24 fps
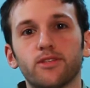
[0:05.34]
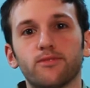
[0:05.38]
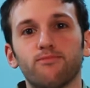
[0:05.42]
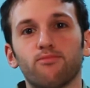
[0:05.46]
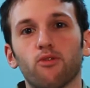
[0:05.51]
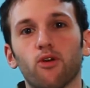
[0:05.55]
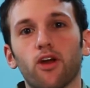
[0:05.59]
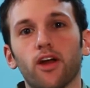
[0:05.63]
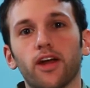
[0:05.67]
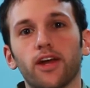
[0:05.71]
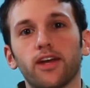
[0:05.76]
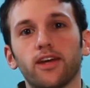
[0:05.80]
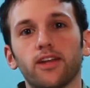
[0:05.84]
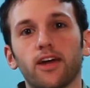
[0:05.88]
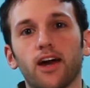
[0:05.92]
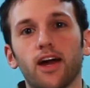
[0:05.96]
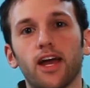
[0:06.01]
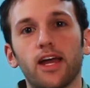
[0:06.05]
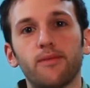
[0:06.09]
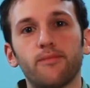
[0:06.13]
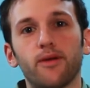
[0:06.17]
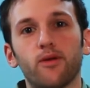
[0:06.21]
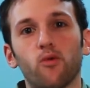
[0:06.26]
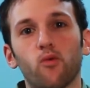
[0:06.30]
Brian. I
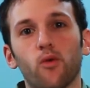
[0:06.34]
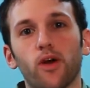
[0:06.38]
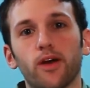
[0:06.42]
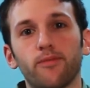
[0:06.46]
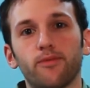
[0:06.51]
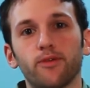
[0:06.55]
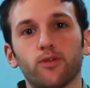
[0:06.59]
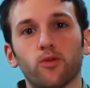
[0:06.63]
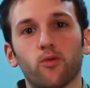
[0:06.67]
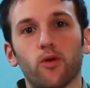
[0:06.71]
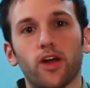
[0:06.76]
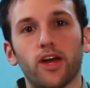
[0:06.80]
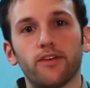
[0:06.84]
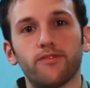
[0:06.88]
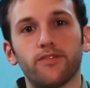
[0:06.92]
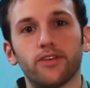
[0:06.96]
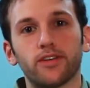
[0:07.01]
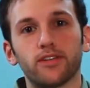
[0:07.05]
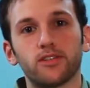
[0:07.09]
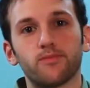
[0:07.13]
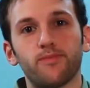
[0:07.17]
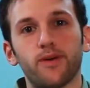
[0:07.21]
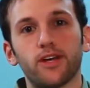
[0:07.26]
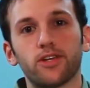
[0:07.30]
am a web and graphics
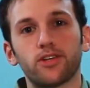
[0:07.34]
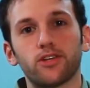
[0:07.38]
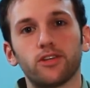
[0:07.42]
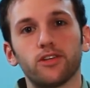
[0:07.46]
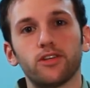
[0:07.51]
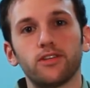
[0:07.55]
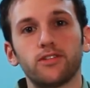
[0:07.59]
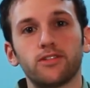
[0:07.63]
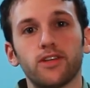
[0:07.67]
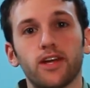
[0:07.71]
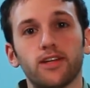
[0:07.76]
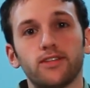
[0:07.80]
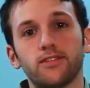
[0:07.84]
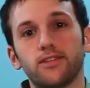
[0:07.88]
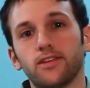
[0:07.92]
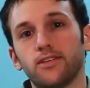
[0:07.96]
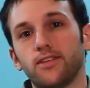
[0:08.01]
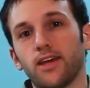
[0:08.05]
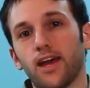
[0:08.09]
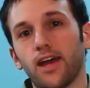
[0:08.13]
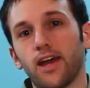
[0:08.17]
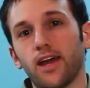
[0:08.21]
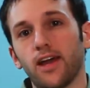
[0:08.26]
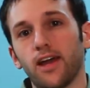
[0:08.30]
specialist, and
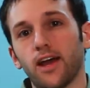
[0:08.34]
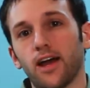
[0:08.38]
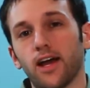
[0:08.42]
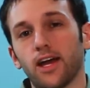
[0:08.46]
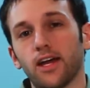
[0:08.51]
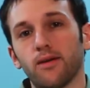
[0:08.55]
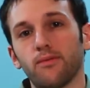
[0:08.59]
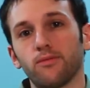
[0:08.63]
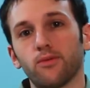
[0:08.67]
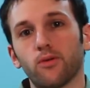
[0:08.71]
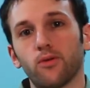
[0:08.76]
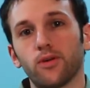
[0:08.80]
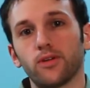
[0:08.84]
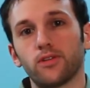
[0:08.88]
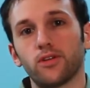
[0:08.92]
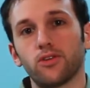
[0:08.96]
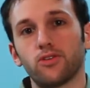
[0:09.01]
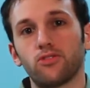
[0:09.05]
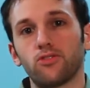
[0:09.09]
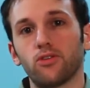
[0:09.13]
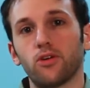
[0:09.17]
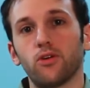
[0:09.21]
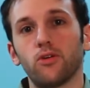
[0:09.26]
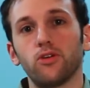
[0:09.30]
today I am going to
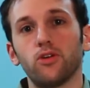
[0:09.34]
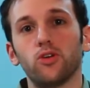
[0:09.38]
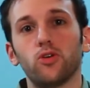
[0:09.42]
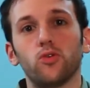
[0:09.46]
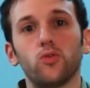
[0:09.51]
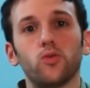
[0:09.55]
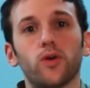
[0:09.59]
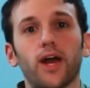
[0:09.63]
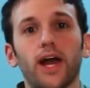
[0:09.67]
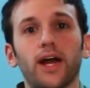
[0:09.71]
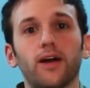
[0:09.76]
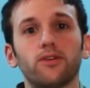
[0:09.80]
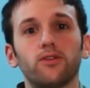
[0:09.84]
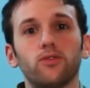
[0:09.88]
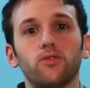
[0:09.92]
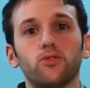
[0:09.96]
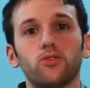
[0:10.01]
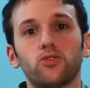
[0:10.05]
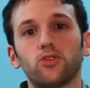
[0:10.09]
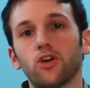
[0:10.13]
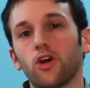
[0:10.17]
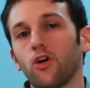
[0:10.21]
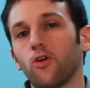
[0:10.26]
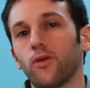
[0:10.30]
show you how to
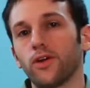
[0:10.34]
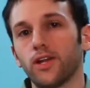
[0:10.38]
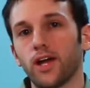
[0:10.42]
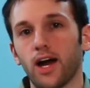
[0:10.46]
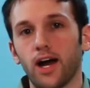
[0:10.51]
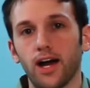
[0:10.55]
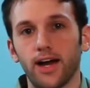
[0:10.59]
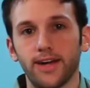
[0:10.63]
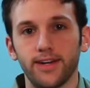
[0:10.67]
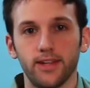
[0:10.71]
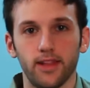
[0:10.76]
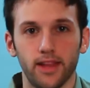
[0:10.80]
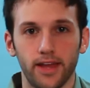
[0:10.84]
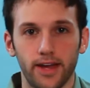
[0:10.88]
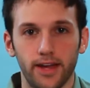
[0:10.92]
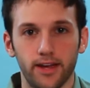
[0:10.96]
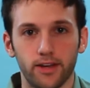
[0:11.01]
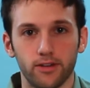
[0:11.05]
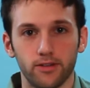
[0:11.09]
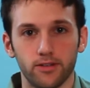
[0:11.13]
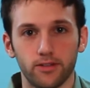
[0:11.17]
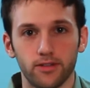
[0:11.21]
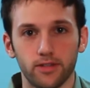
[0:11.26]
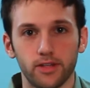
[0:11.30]
show and hide
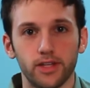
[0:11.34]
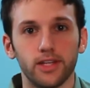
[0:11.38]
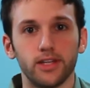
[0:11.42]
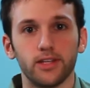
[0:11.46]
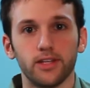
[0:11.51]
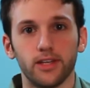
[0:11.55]
layers in